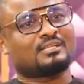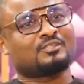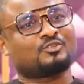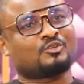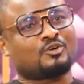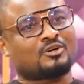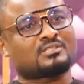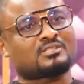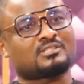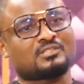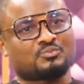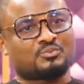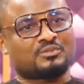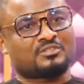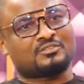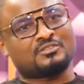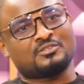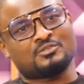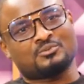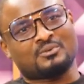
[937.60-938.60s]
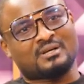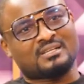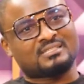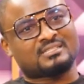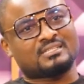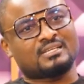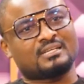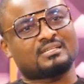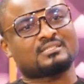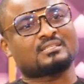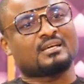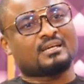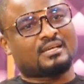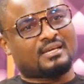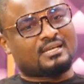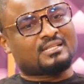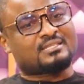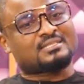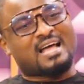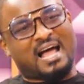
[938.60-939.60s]
does it with you and says
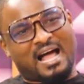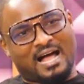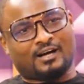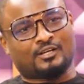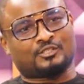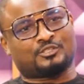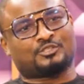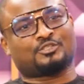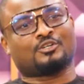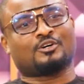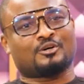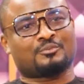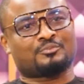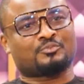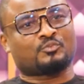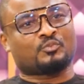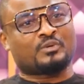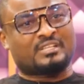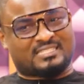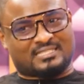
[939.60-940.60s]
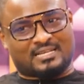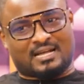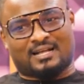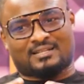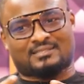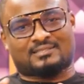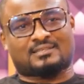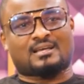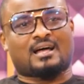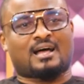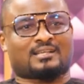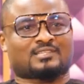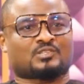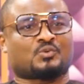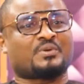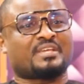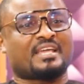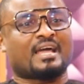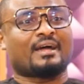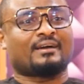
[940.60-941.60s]
it's our job, it's our task,
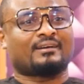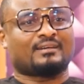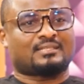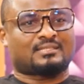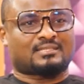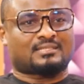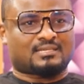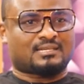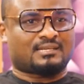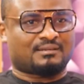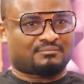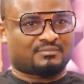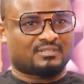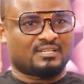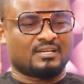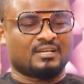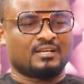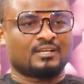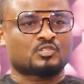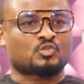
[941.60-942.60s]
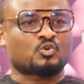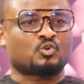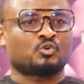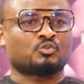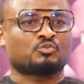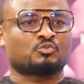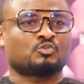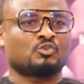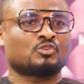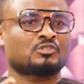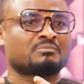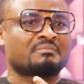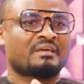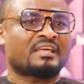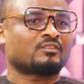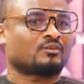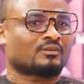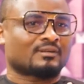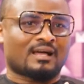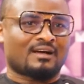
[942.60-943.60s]
we are a team. So those men
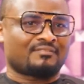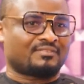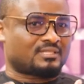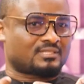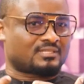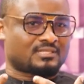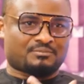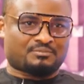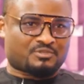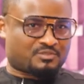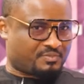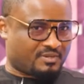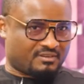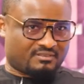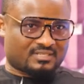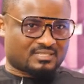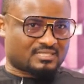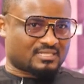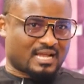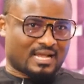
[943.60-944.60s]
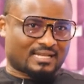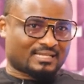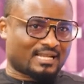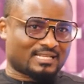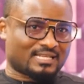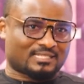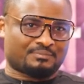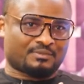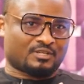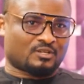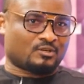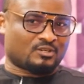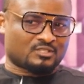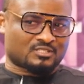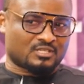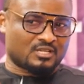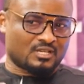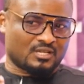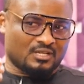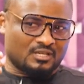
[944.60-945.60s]
don't have a team spirit, and that's because
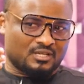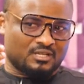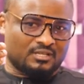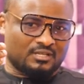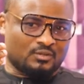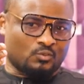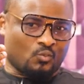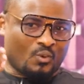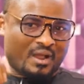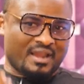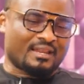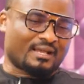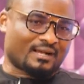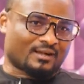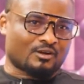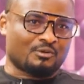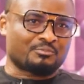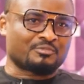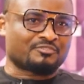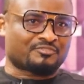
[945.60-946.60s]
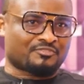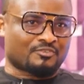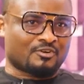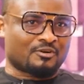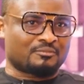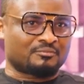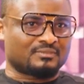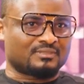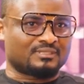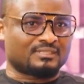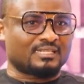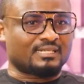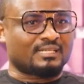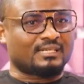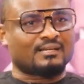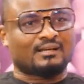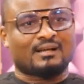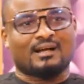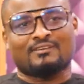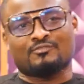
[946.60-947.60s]
where they are coming from, they
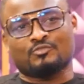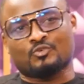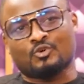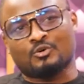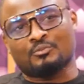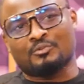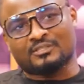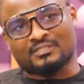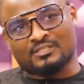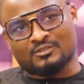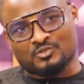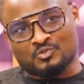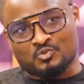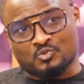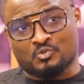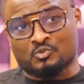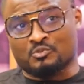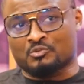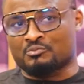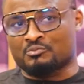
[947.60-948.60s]
didn't have role models who